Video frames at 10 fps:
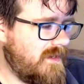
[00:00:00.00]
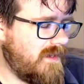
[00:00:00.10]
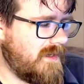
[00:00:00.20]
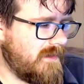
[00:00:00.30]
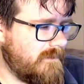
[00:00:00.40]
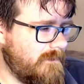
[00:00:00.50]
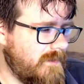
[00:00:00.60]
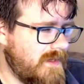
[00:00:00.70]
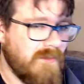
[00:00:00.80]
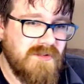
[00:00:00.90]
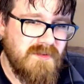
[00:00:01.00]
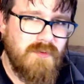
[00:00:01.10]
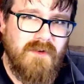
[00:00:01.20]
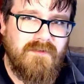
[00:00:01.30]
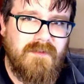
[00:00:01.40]
Um, and it was a
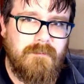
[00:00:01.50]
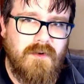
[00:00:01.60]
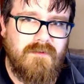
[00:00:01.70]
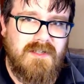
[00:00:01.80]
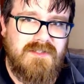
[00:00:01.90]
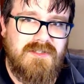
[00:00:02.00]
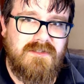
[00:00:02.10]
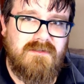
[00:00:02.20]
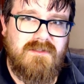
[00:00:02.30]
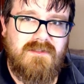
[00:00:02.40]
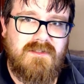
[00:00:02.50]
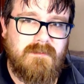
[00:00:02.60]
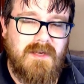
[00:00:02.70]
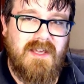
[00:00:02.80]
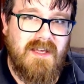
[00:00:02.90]
priv privilege to
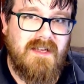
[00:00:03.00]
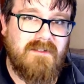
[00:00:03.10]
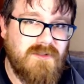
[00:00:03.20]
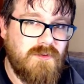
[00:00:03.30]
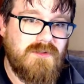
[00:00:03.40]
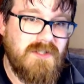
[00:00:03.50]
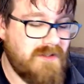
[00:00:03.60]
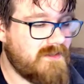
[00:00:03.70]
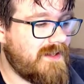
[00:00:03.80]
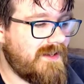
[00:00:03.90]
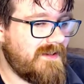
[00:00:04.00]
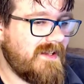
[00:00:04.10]
be here and talk to you today.